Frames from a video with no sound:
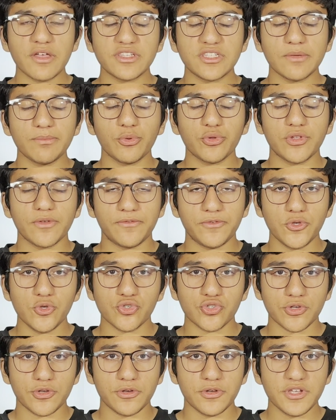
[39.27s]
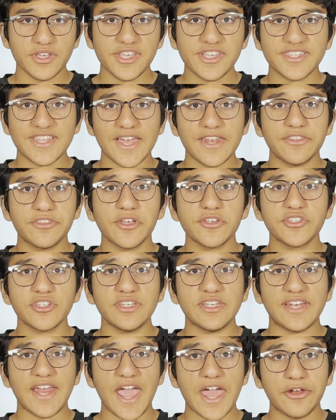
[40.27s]
simple diffusion is that it doesn't
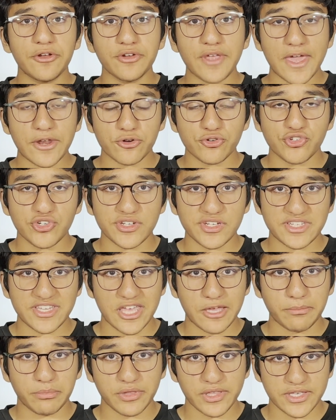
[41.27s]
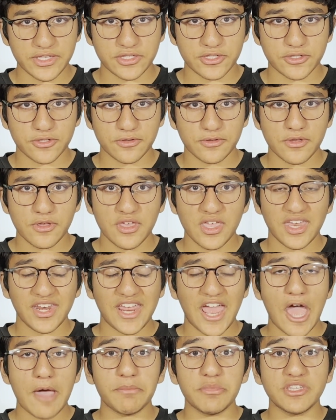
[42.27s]
need any energy to take place, and
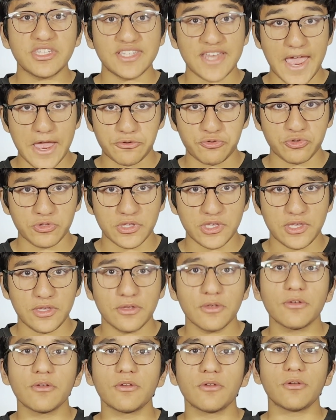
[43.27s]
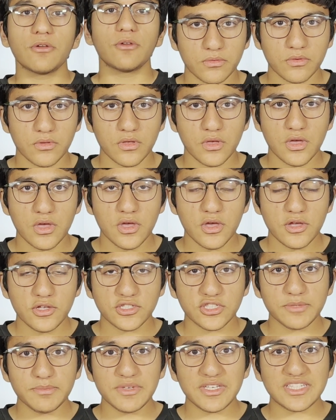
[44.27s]
happens naturally.
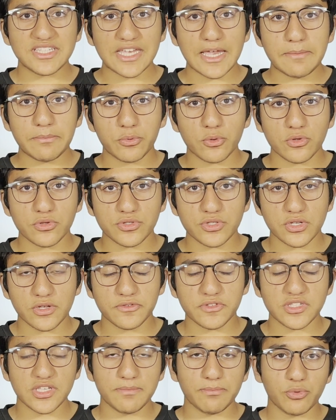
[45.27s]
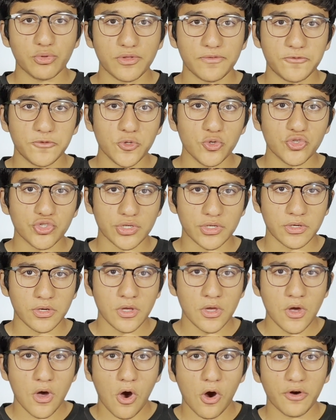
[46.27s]
Some examples of simple diffusion
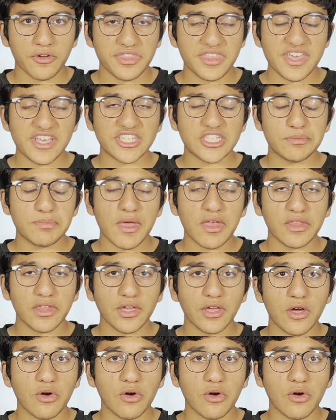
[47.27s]
are the expelling